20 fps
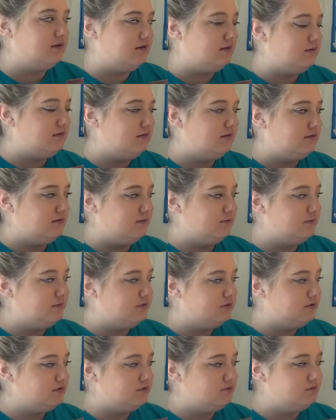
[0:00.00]

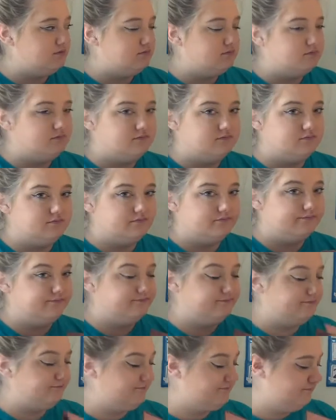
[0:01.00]

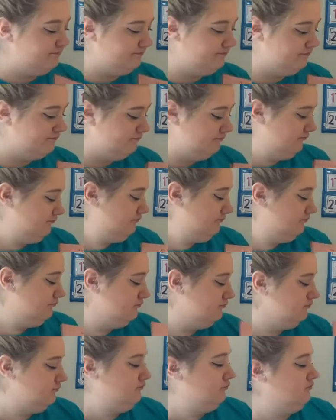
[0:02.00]

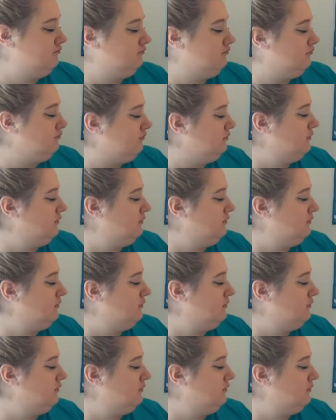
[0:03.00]
No one is speaking in this clip.